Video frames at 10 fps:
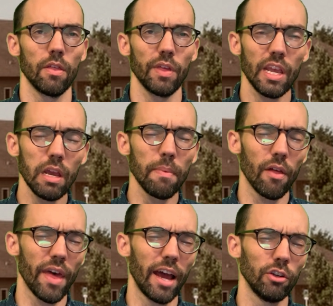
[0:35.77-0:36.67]
Thinking
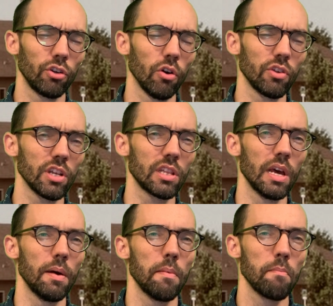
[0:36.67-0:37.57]
about that shows us
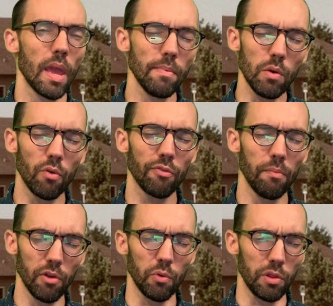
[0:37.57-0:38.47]
that maybe we're
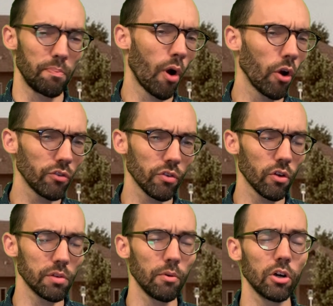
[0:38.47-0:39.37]
familiar with parts of
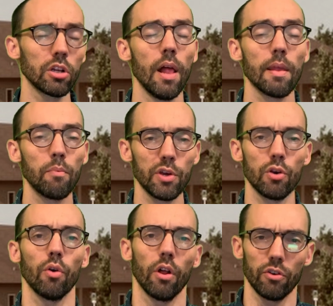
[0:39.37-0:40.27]
those books, but we
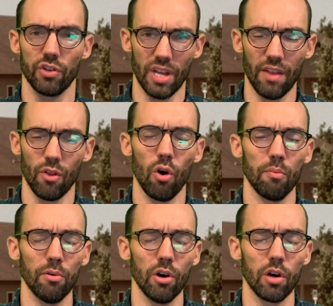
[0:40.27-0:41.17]
don't understand the whole
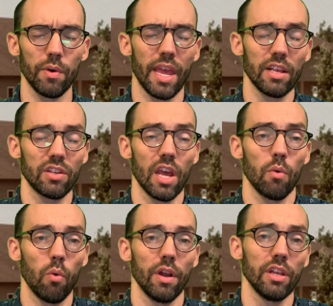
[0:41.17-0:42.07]
book. We can't say,
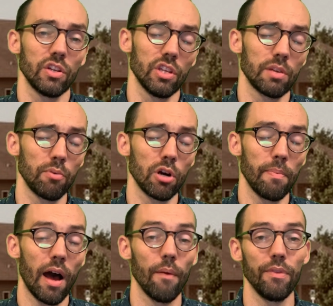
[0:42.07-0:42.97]
what is this book
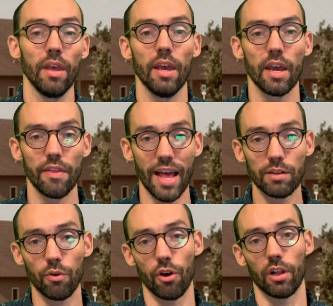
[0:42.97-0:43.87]
about? And that's
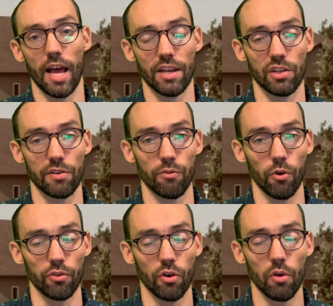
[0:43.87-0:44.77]
what our class is
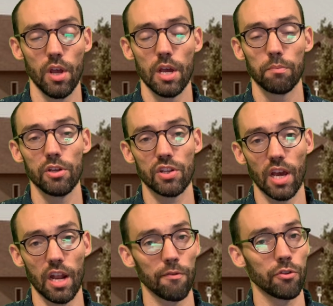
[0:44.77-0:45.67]
for. So please
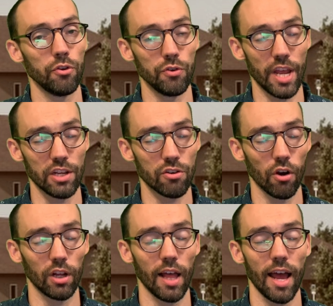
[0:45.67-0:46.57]
sign up for the new
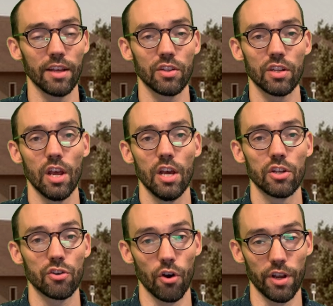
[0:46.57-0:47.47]
Daystar class
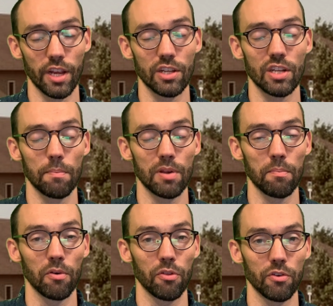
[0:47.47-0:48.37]
starting
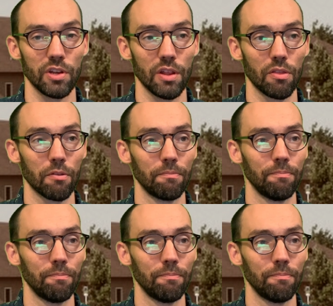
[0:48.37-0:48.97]
September 13th.